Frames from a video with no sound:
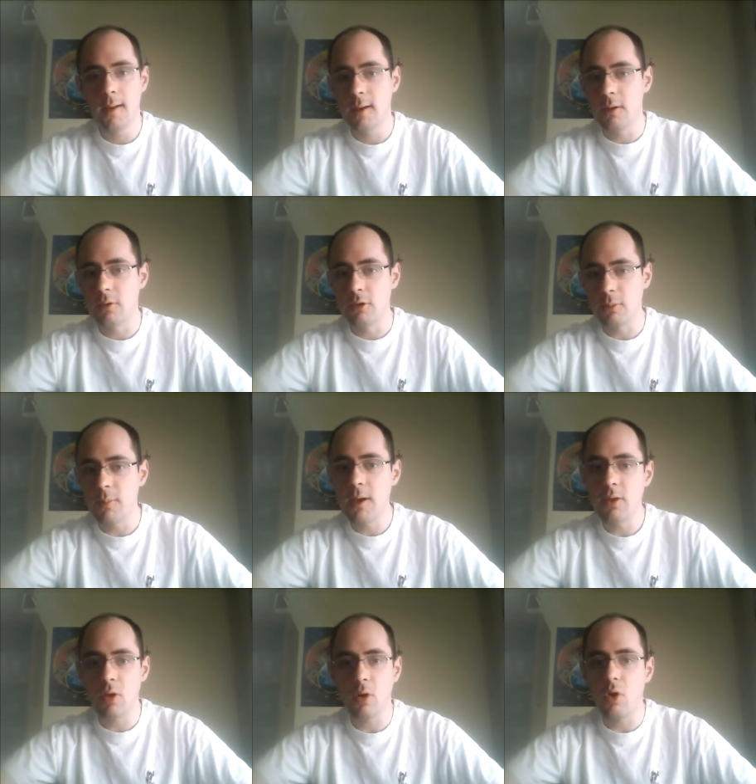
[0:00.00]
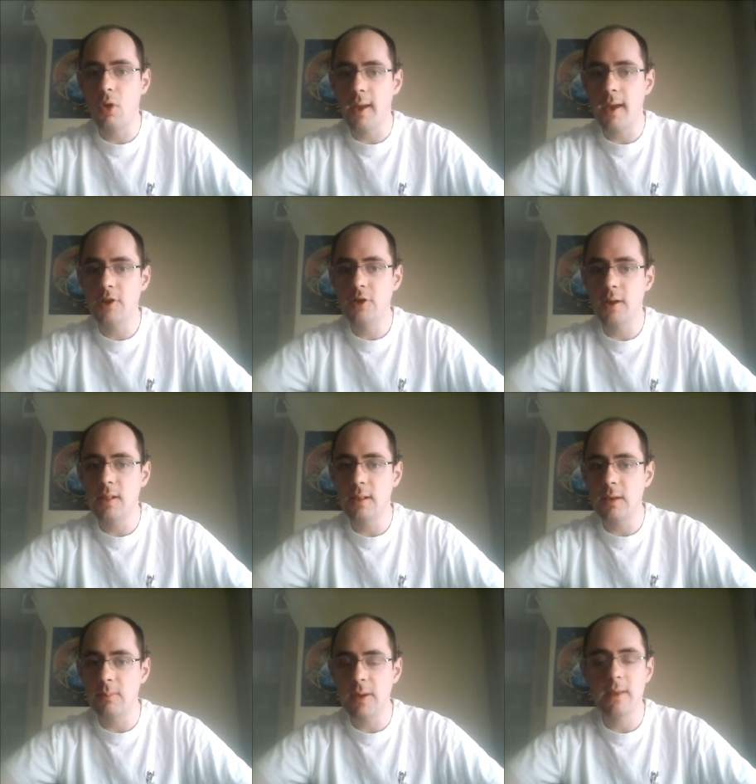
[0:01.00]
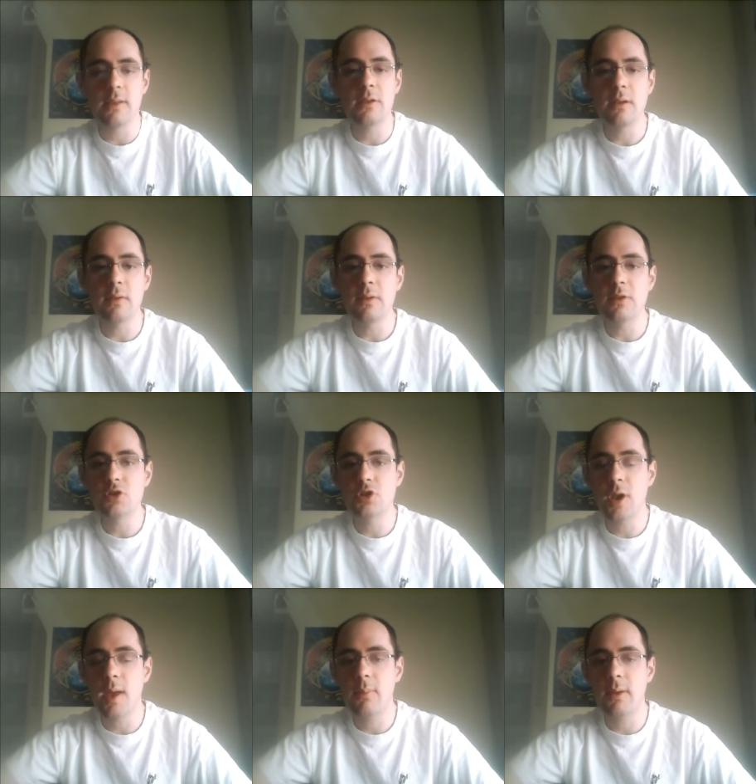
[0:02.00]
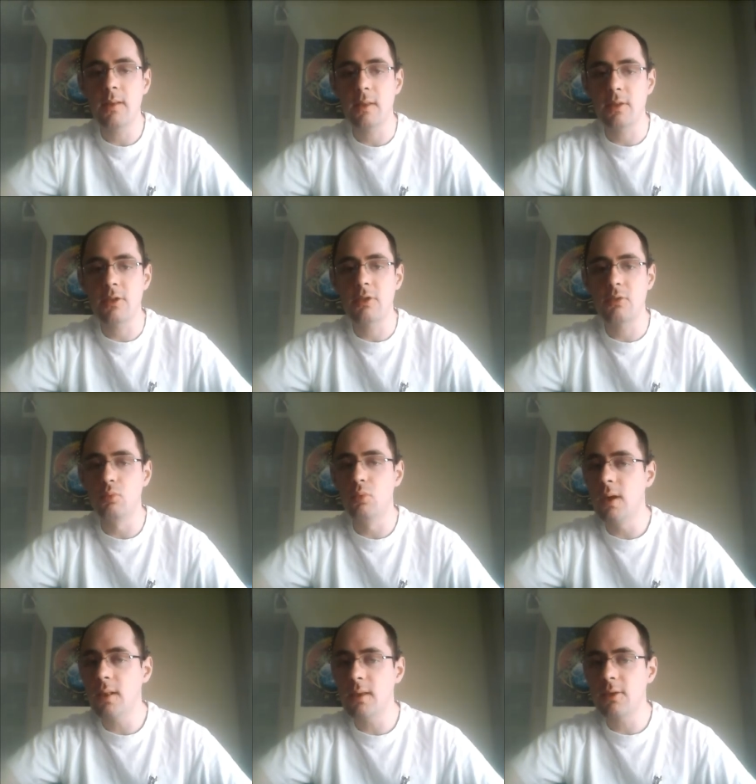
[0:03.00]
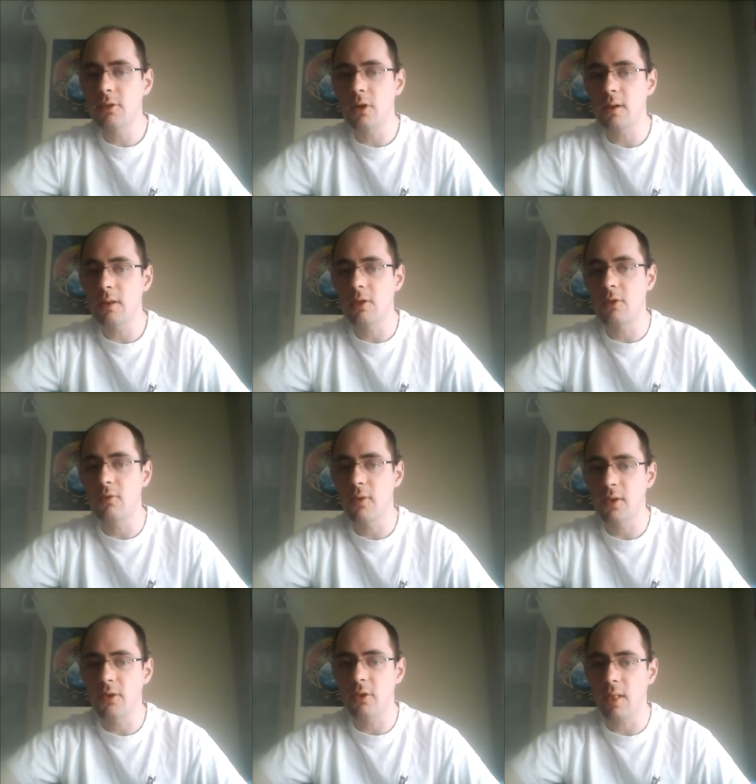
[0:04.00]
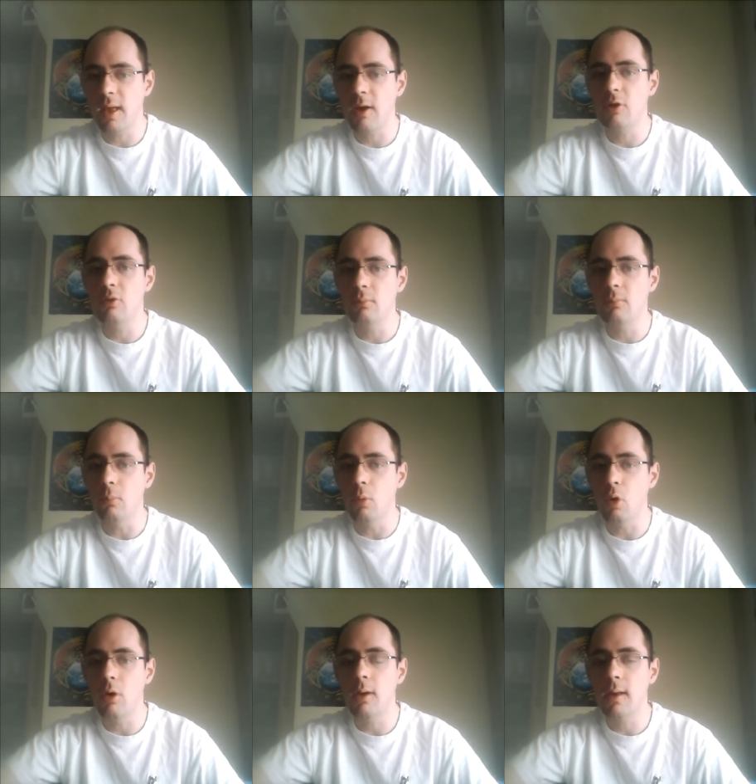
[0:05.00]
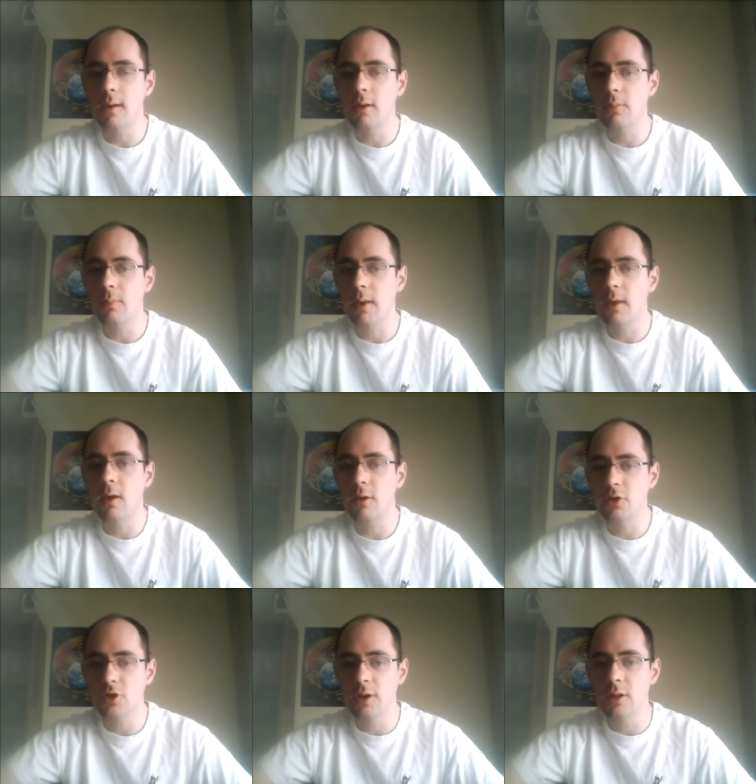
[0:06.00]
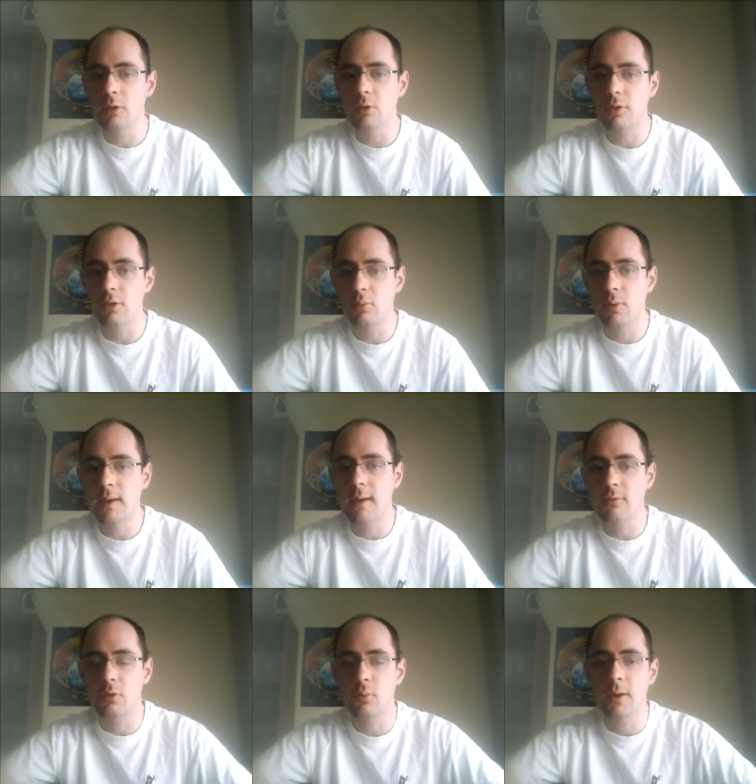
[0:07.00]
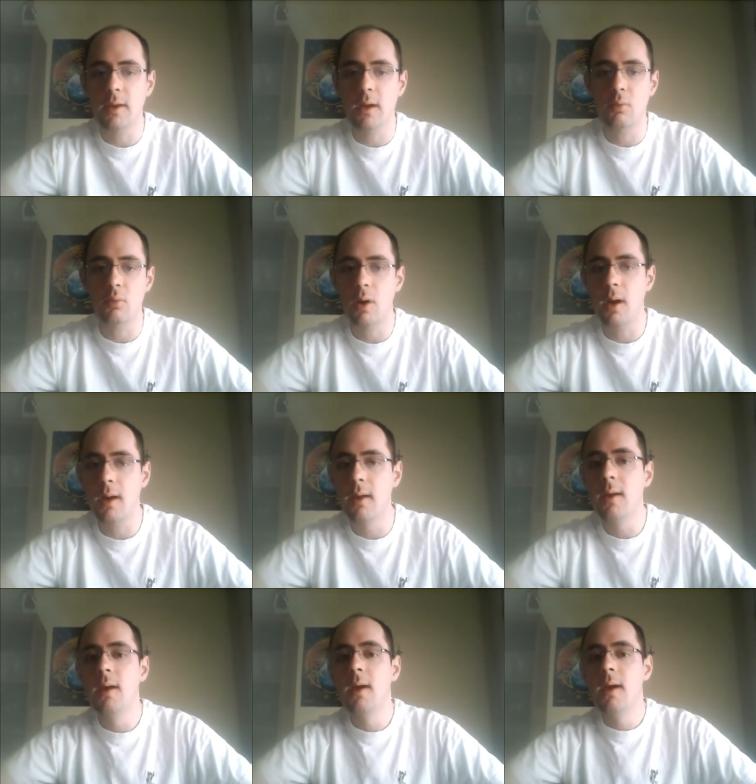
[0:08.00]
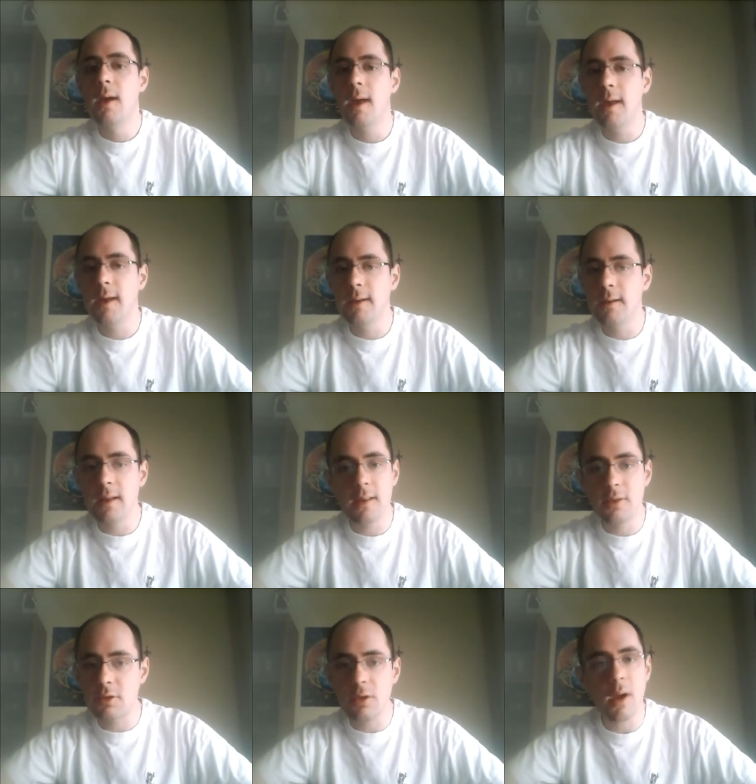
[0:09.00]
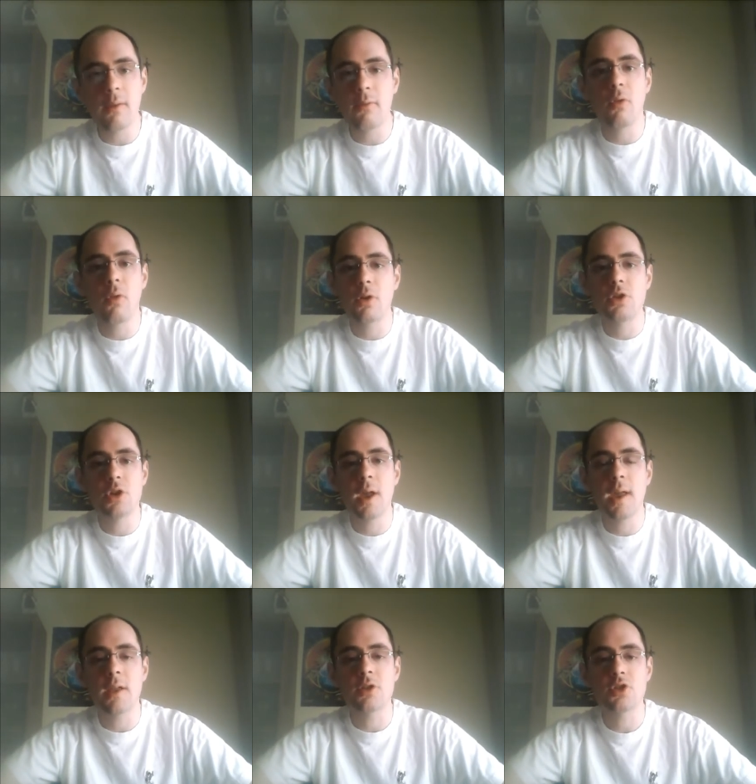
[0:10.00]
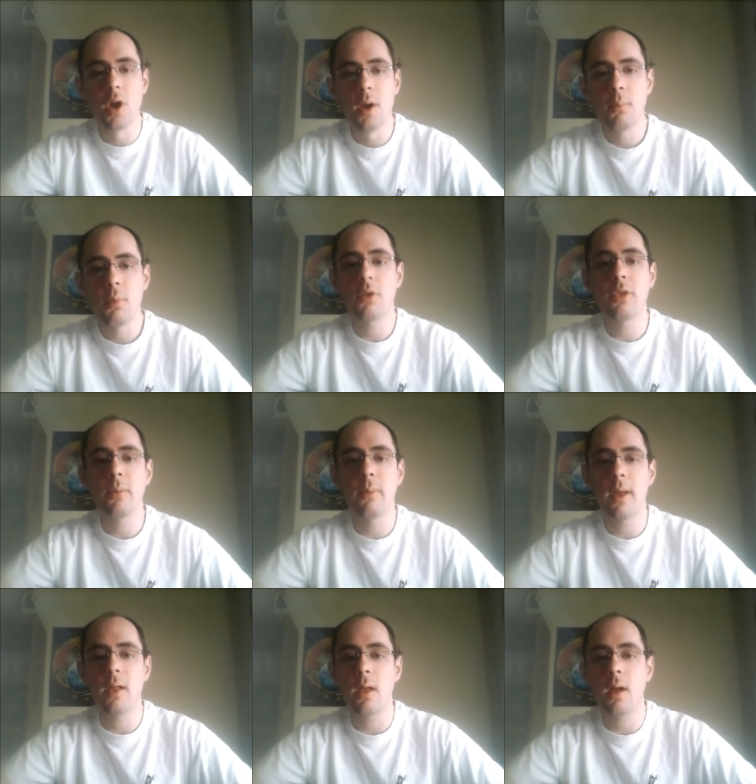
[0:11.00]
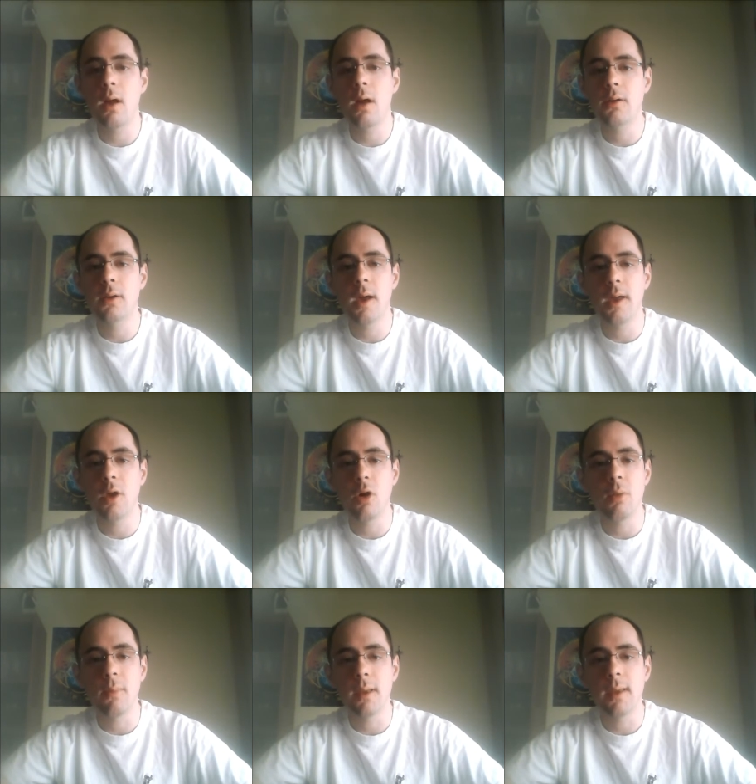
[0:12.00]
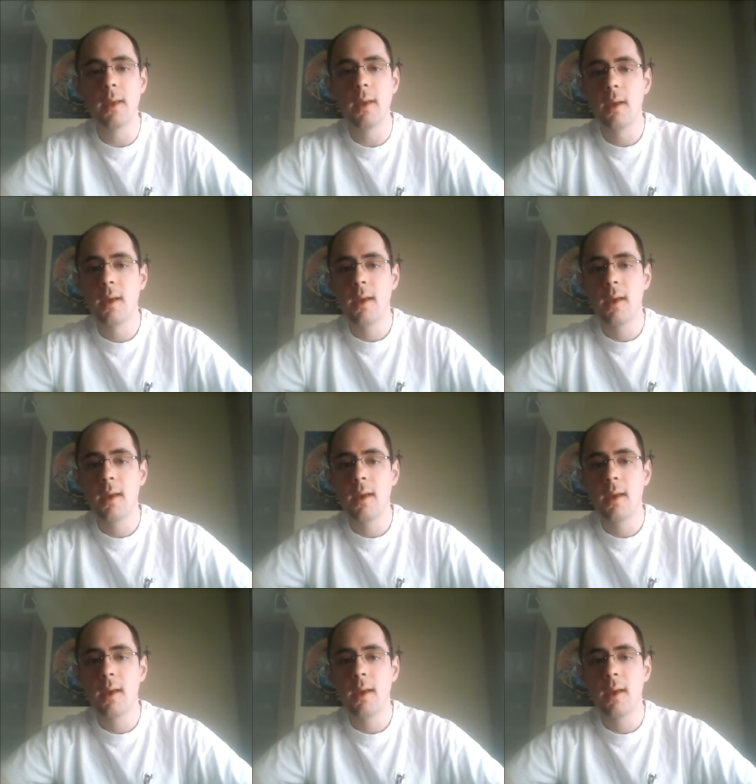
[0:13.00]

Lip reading: to me the whole AJ Lee being the Divas champion is really starting to fizzle out more, and it's because she loses week after week on Raw, and it's time for a change. Put the belt on Naomi